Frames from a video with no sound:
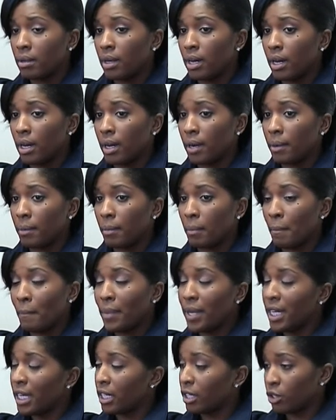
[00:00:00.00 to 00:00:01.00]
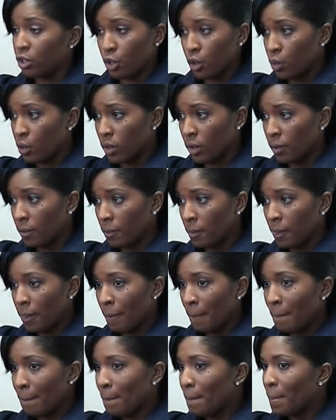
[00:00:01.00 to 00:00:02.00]
uh, being a tool,
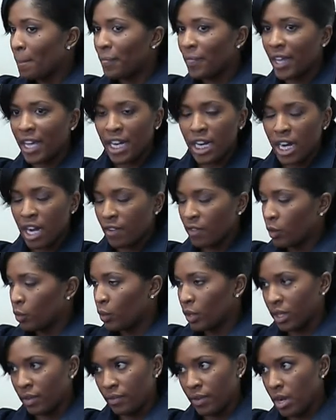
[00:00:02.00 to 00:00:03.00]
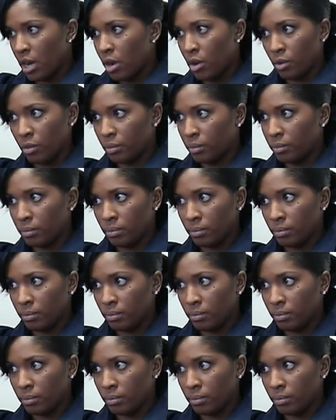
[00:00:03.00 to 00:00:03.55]
they never would have known